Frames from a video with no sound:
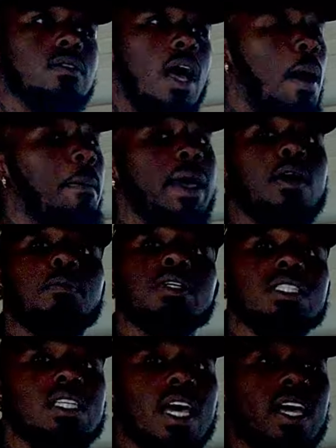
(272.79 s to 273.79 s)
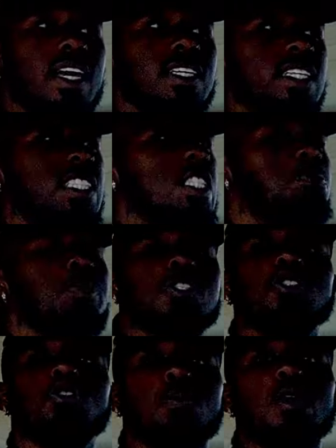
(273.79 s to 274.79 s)
I make a mistake, it, it just puts
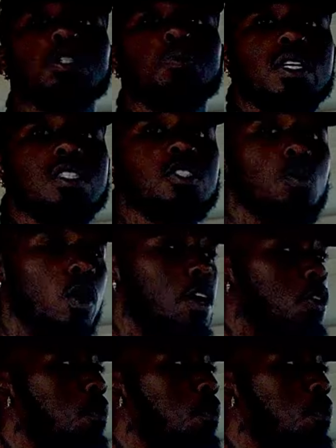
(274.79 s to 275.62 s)
too much pressure to where That's